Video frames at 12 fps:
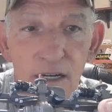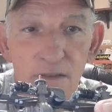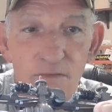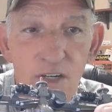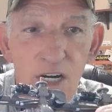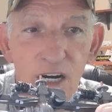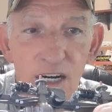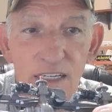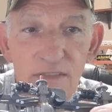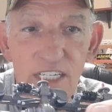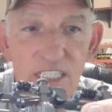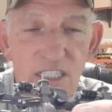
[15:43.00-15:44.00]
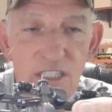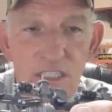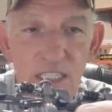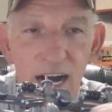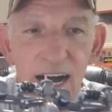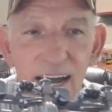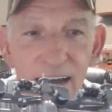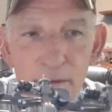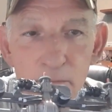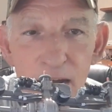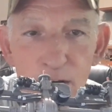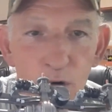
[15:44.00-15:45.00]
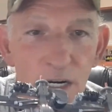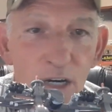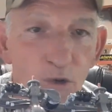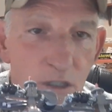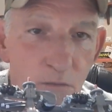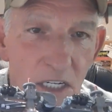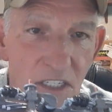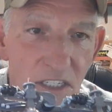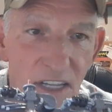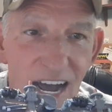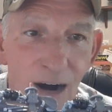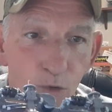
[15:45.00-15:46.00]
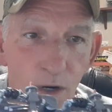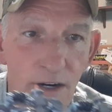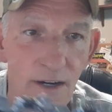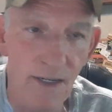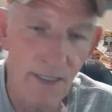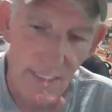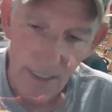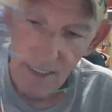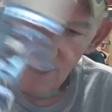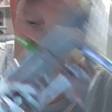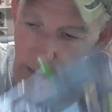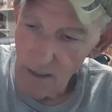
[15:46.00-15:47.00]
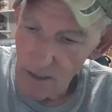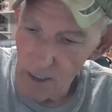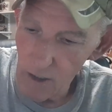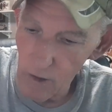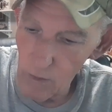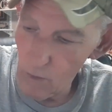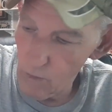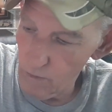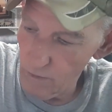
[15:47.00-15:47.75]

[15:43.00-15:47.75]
if you look, this is I had to make one. It was missing that one. So